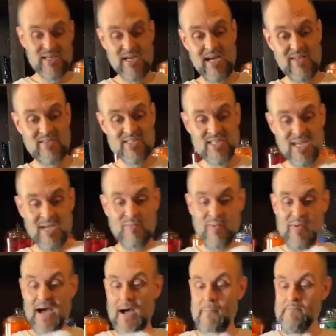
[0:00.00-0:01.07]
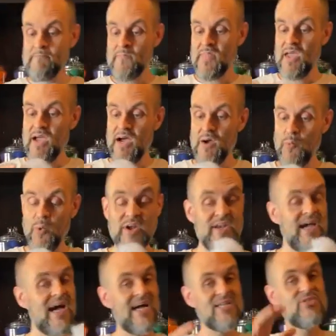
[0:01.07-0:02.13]
tell you how this came about. One
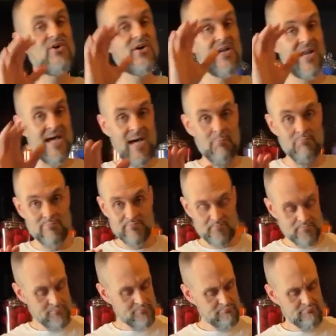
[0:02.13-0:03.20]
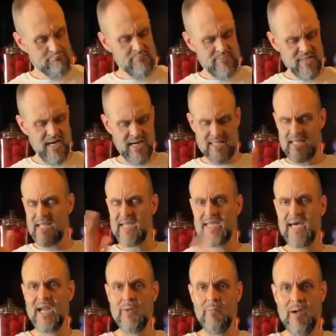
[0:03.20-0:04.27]
day I took a nap. I laid
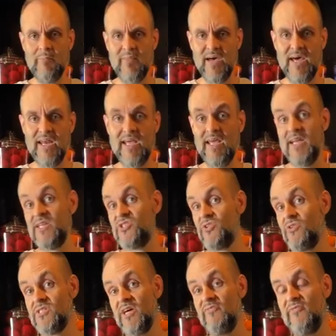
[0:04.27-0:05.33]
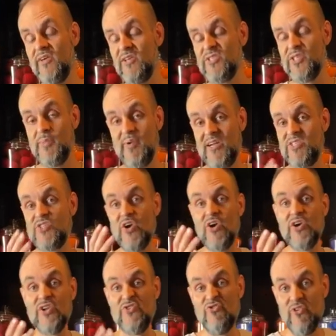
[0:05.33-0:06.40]
down on my bed, and as soon as I fell asleep, I
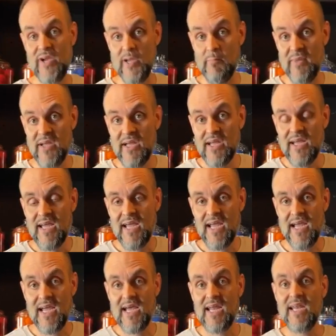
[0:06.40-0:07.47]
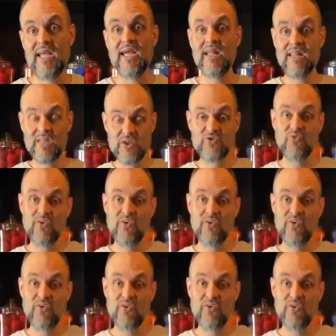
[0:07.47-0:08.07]
started to dream. And in the